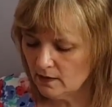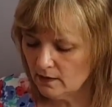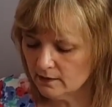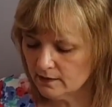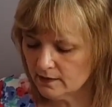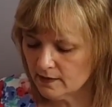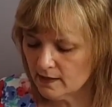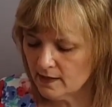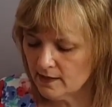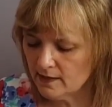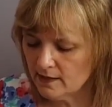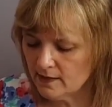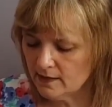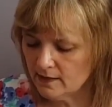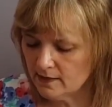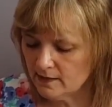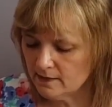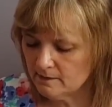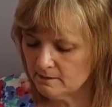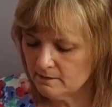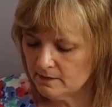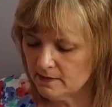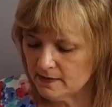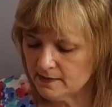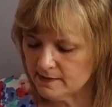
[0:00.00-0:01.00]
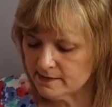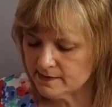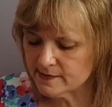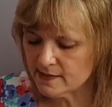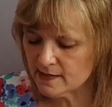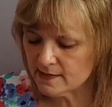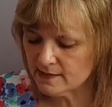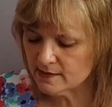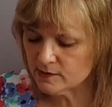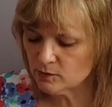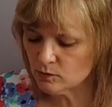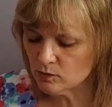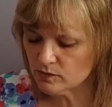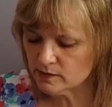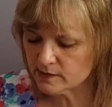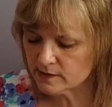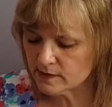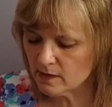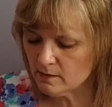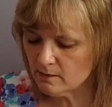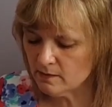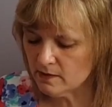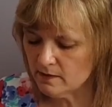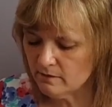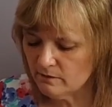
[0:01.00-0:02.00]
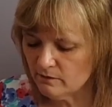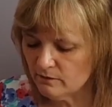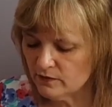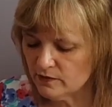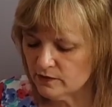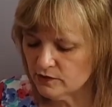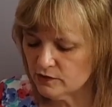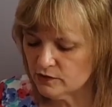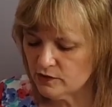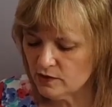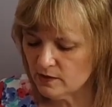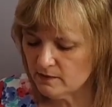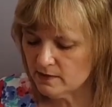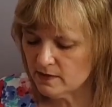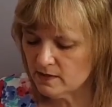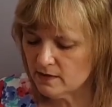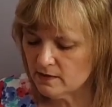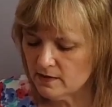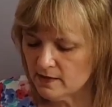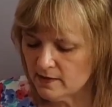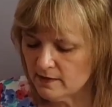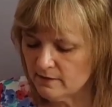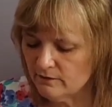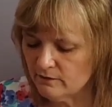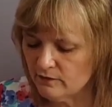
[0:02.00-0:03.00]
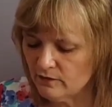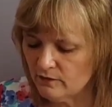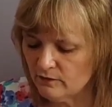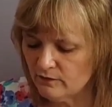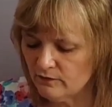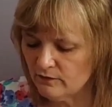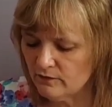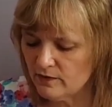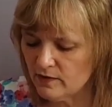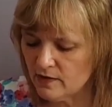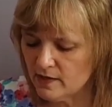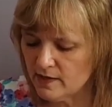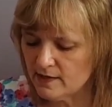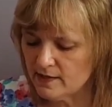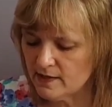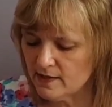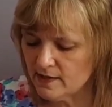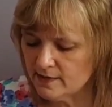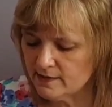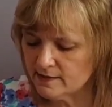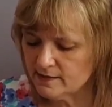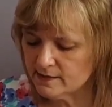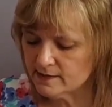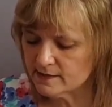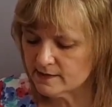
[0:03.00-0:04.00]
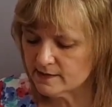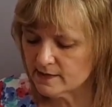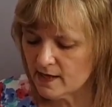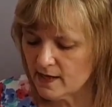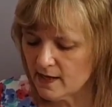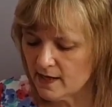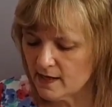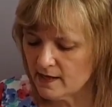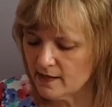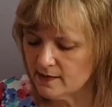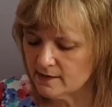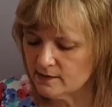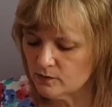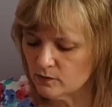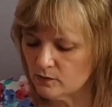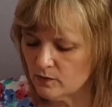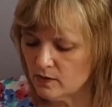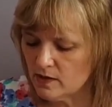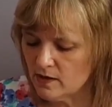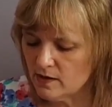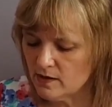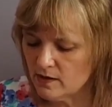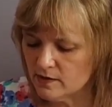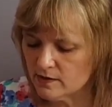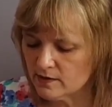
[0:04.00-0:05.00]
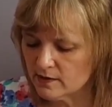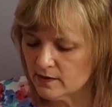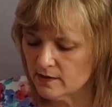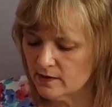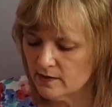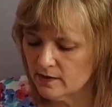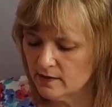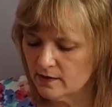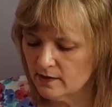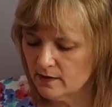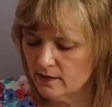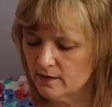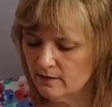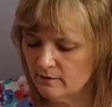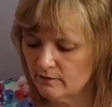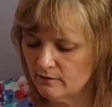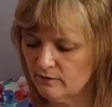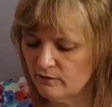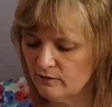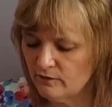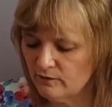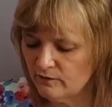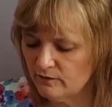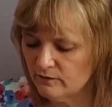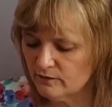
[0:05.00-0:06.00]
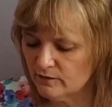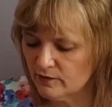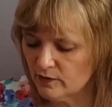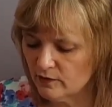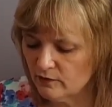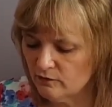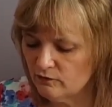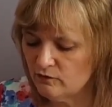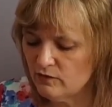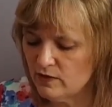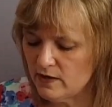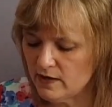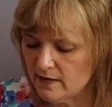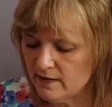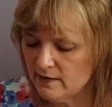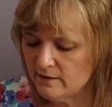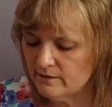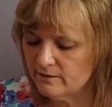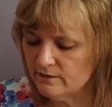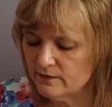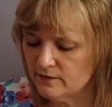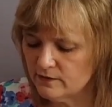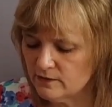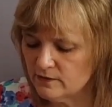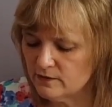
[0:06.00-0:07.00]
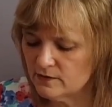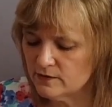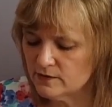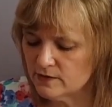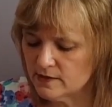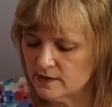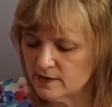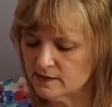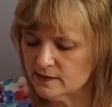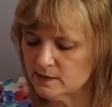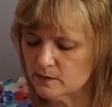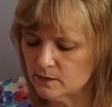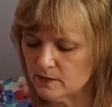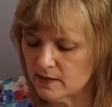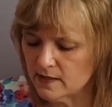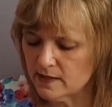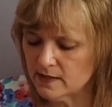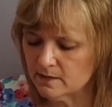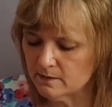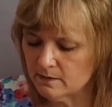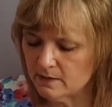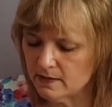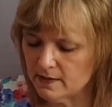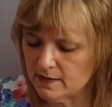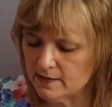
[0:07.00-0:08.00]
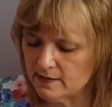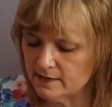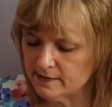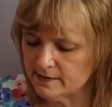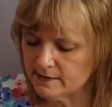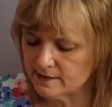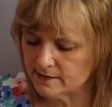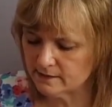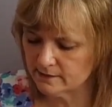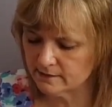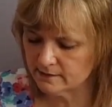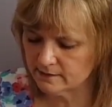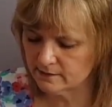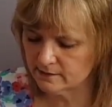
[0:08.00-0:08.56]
Okay, please tell us what's coming in for Gemini for finance and work, career for this week, please.